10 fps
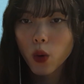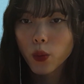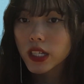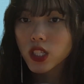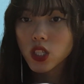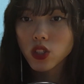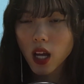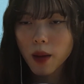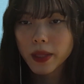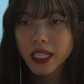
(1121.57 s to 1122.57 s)
We do
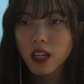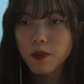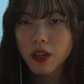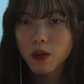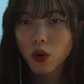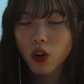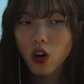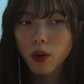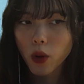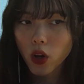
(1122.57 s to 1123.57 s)
not believe people
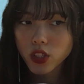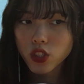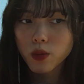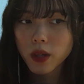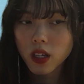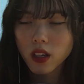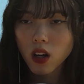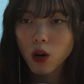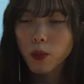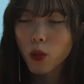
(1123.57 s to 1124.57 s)
are born to be
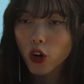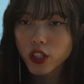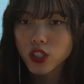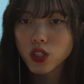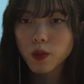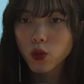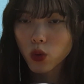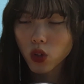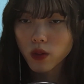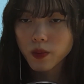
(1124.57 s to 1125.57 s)

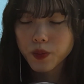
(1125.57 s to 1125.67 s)
ruled.